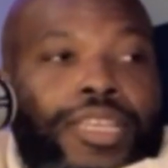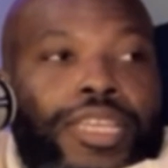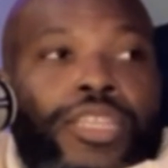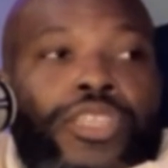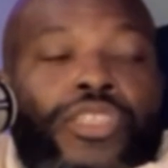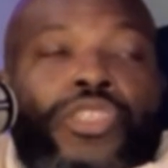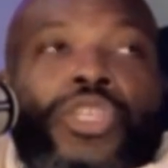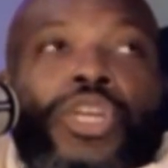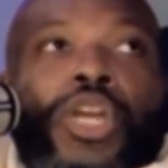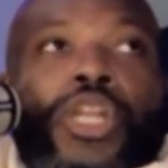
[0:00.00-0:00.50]

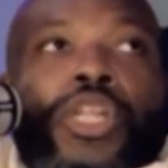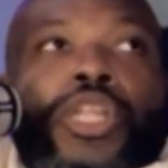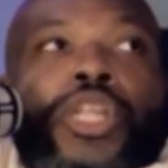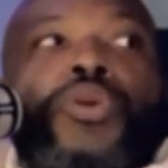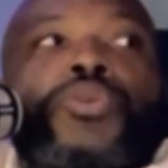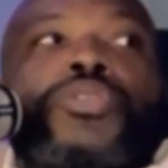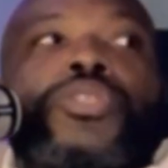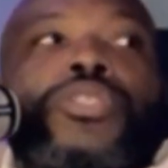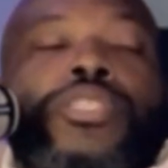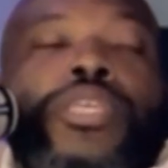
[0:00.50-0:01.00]
is the
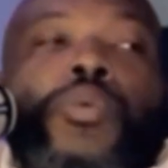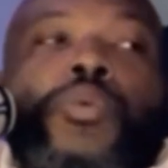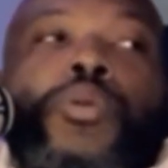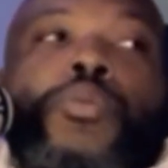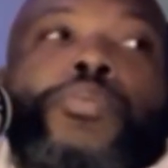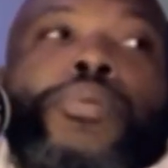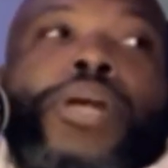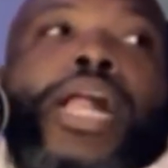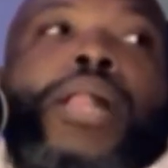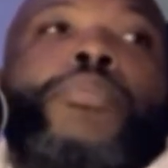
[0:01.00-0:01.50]
closest that
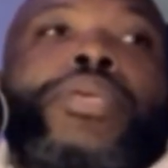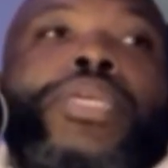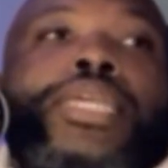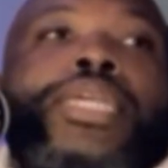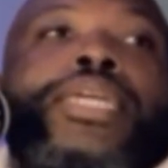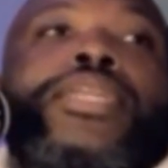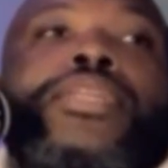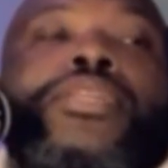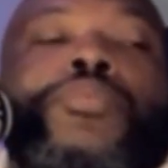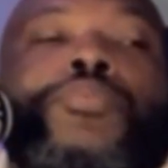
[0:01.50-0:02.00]
we're probably
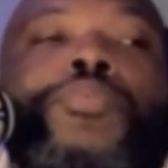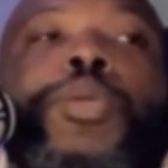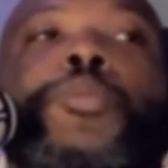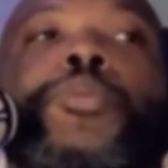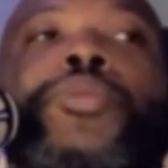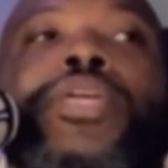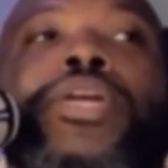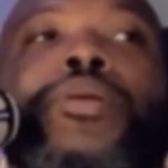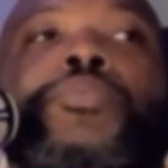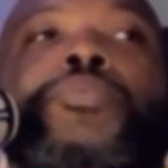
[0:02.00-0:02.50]
getting to
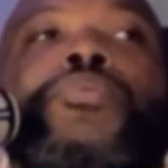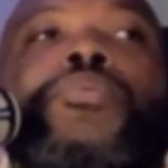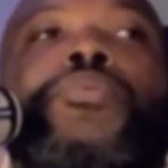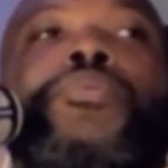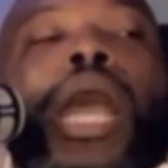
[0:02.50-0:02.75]
people that are